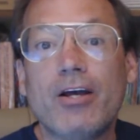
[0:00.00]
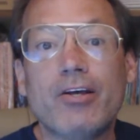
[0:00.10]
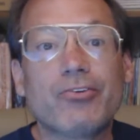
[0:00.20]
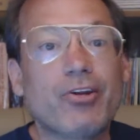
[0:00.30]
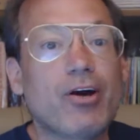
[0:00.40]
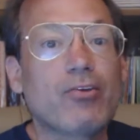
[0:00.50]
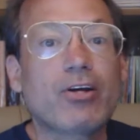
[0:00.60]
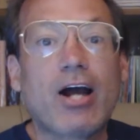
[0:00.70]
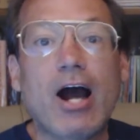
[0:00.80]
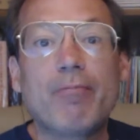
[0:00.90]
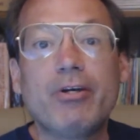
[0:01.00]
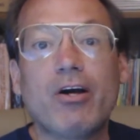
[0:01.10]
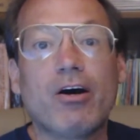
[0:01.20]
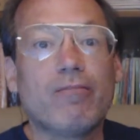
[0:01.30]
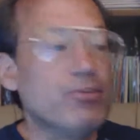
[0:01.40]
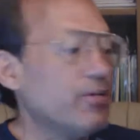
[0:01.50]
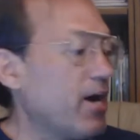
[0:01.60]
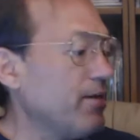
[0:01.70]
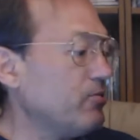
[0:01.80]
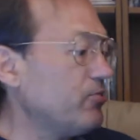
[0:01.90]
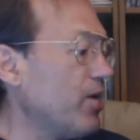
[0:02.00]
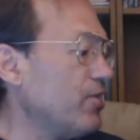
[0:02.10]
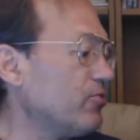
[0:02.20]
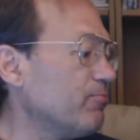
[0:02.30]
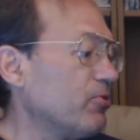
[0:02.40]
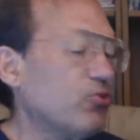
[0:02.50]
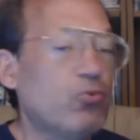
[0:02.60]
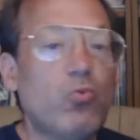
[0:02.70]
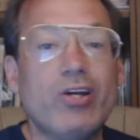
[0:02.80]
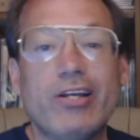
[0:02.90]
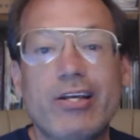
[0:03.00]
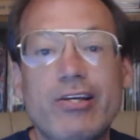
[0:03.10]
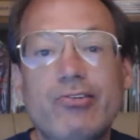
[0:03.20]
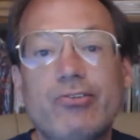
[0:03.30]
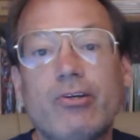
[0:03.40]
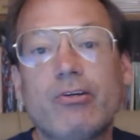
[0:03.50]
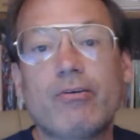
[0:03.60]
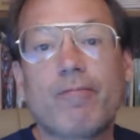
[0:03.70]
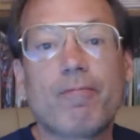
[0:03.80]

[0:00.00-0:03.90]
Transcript: It is another copy of the United States of McSweeney's